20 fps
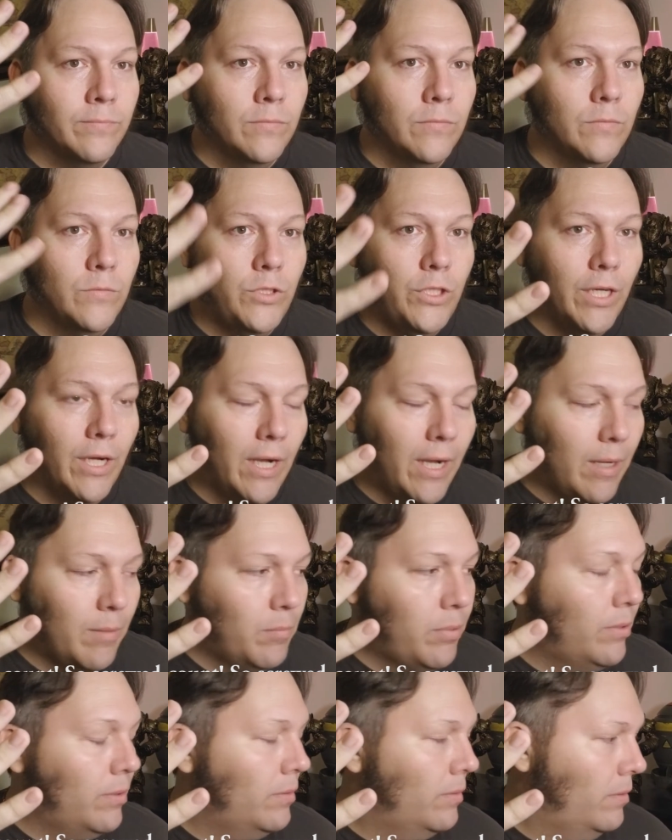
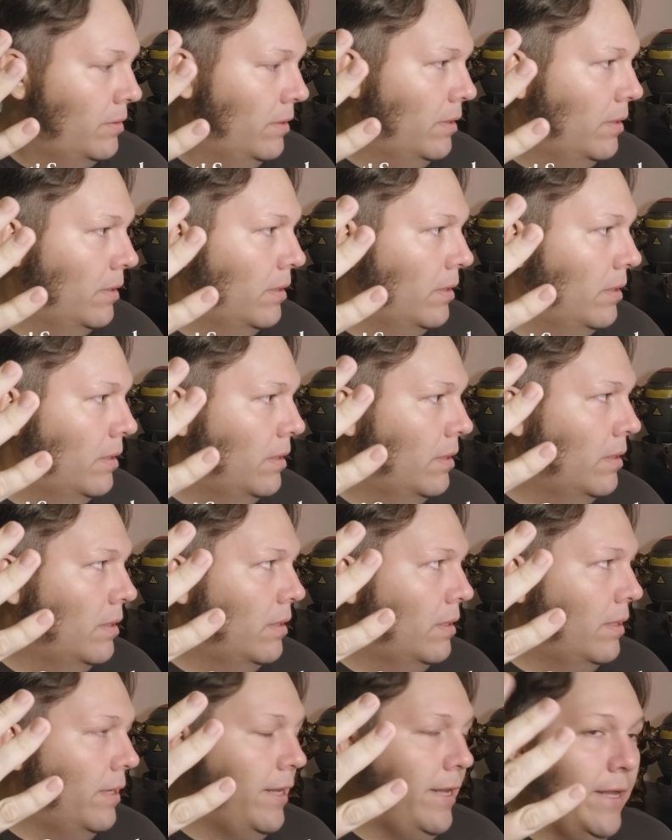job
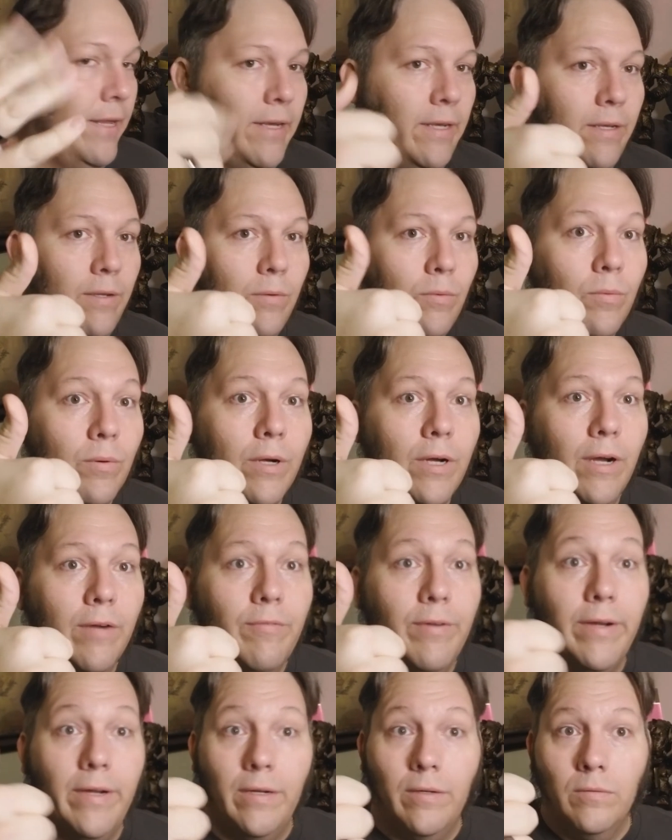and
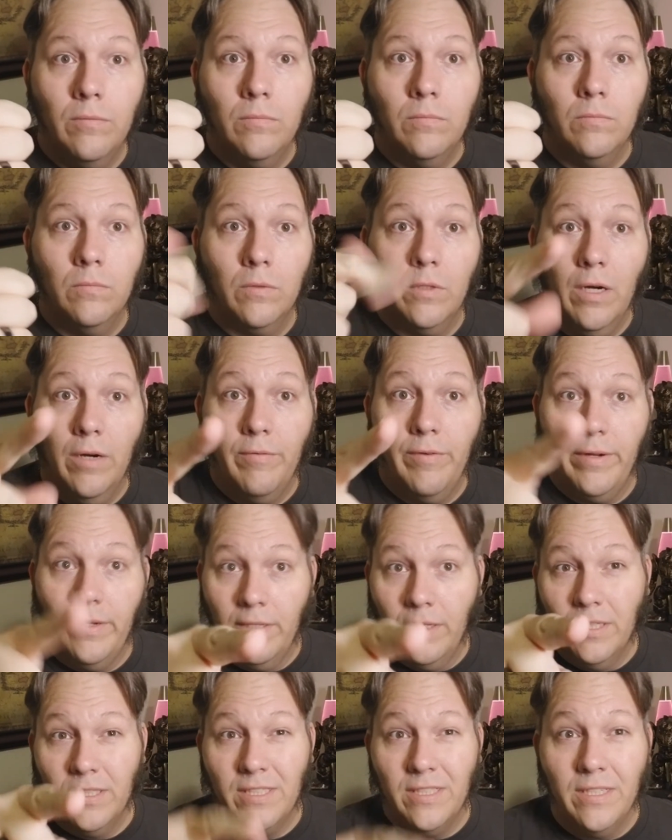recovery. Recovery,
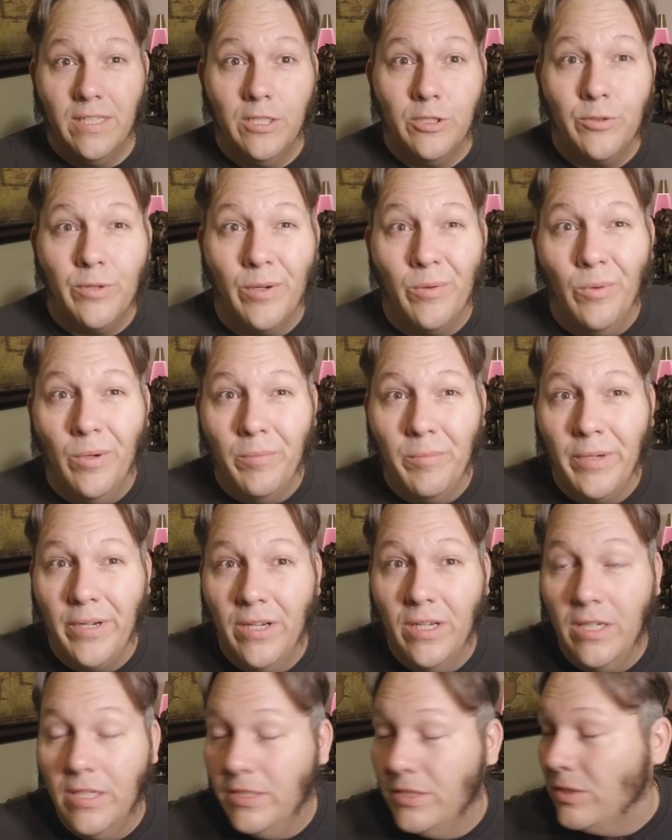that's an interesting one
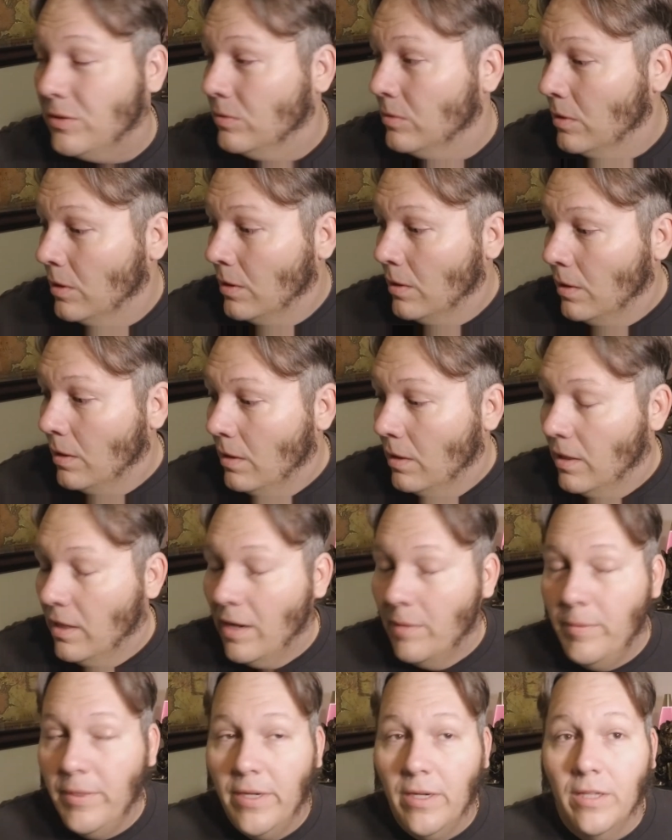because
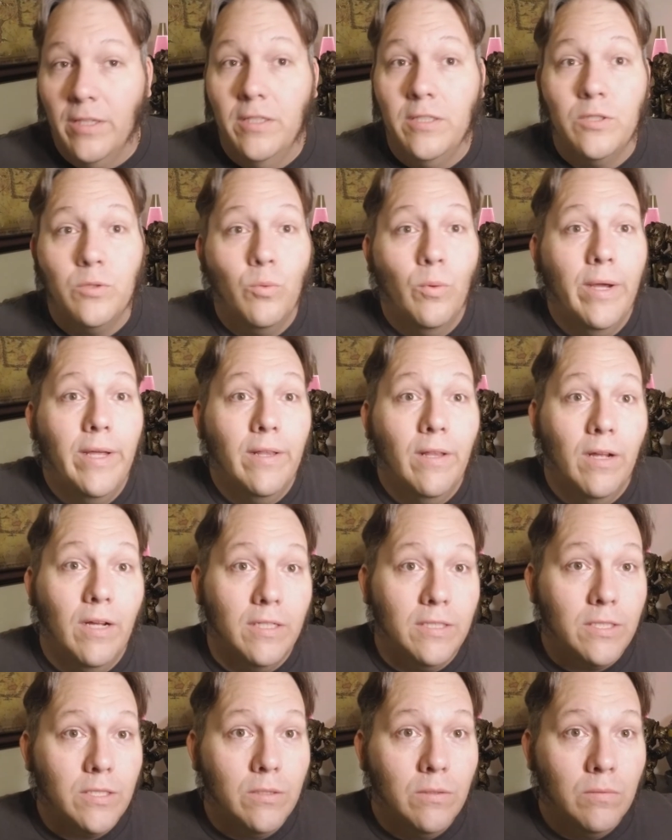I've been on this weight
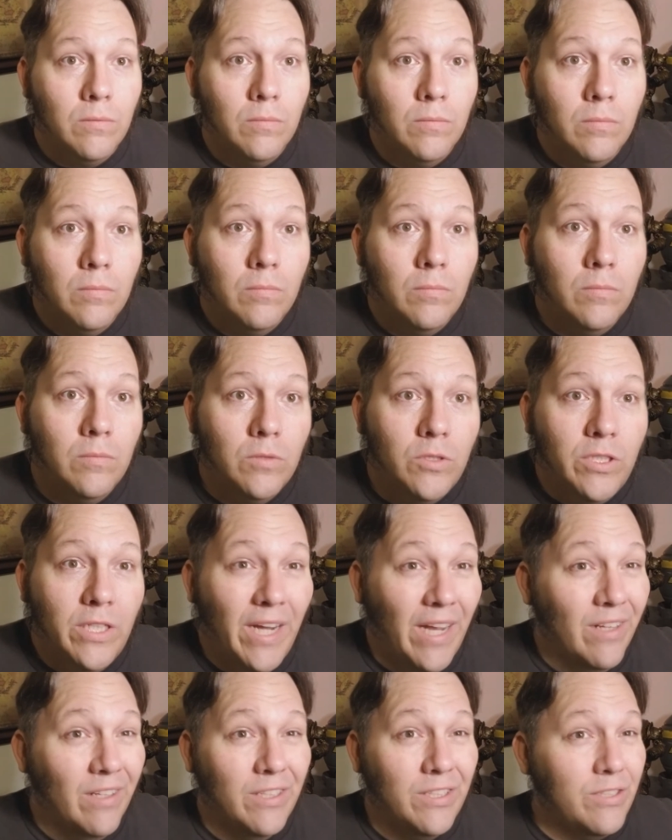loss
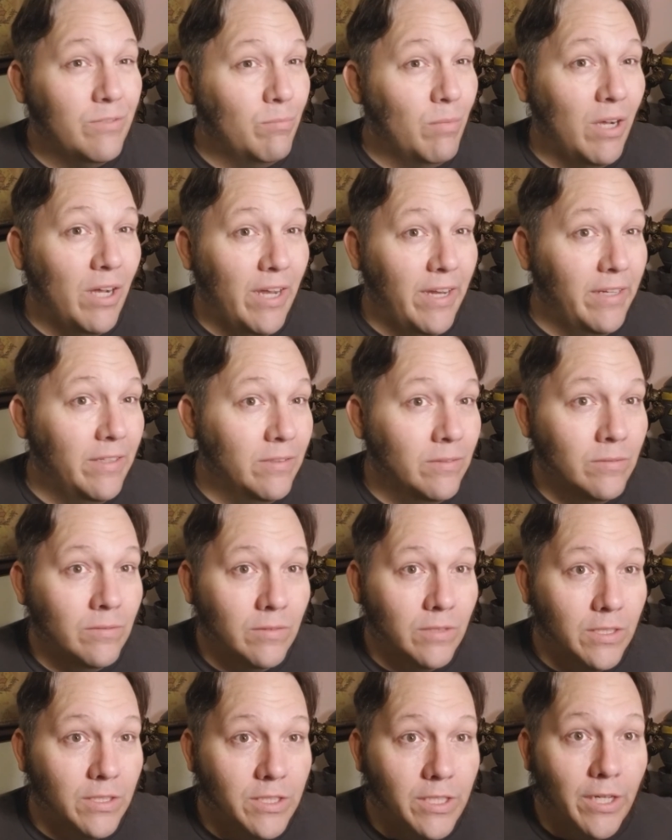challenge of mine.
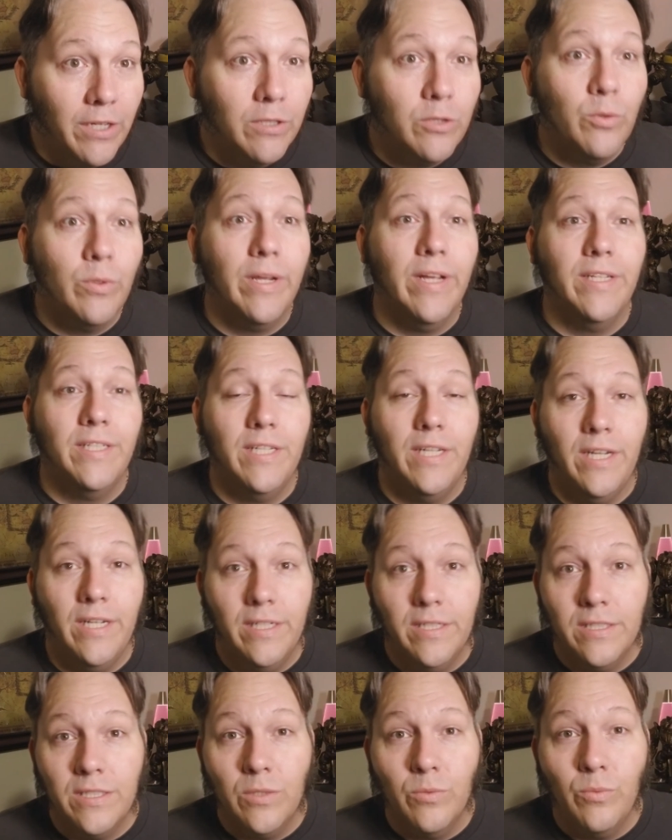This year, 2018,
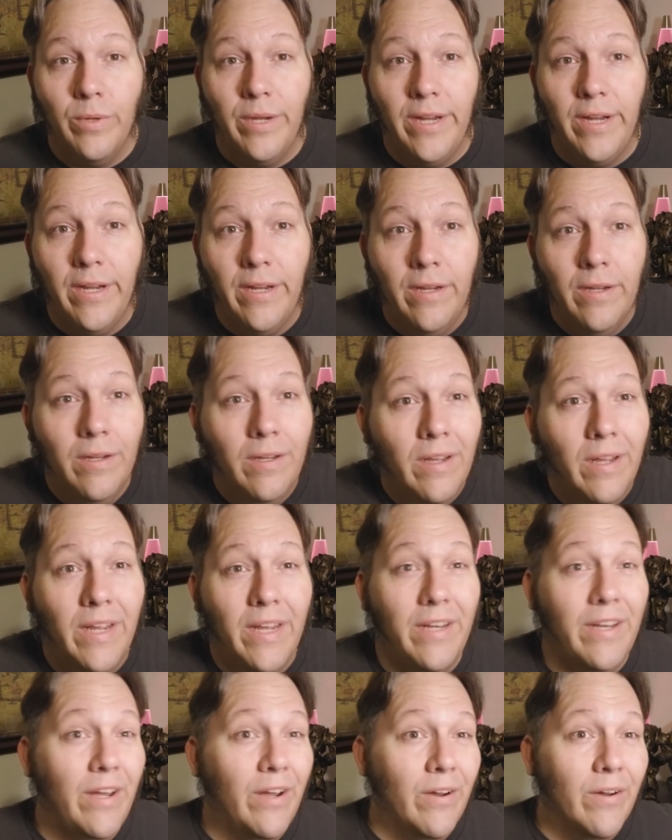is the week
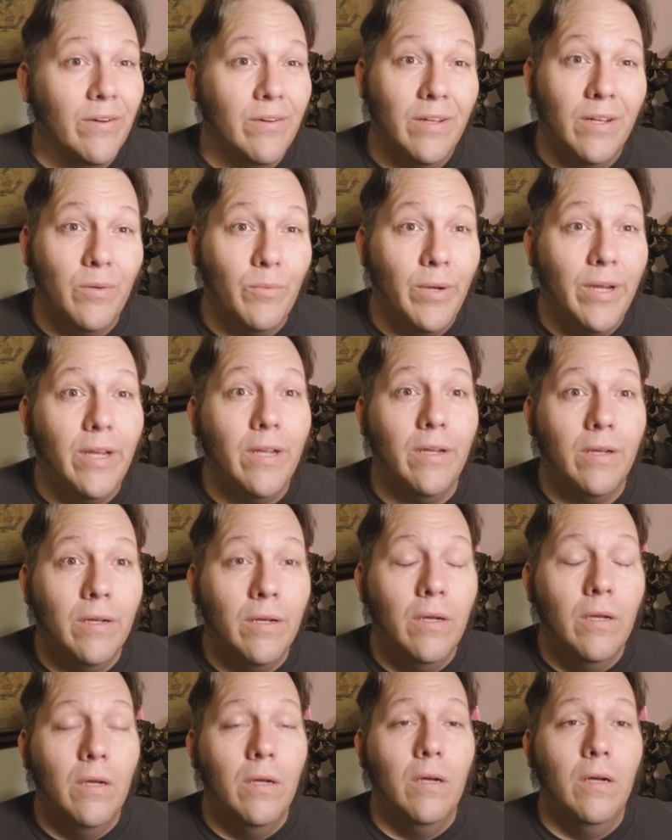and year, not a week,
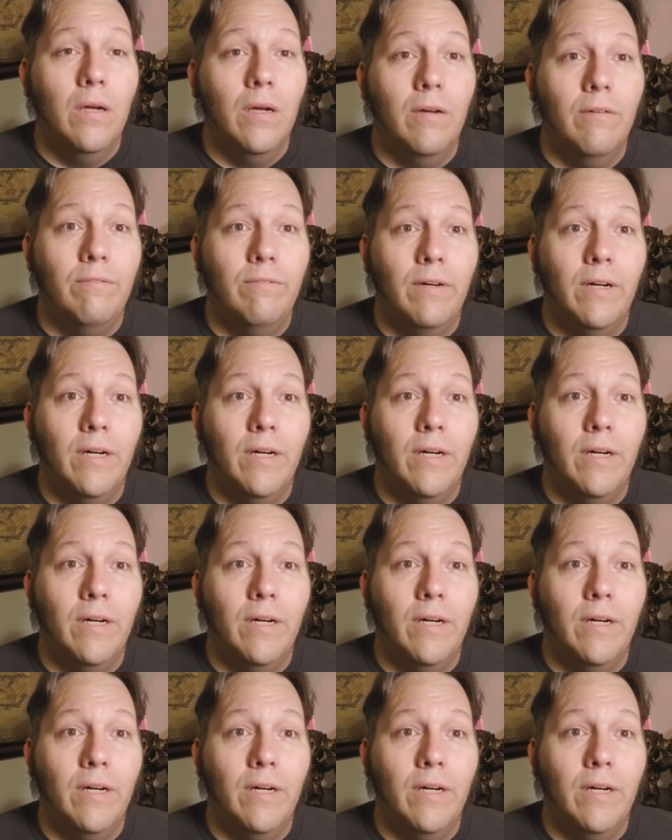of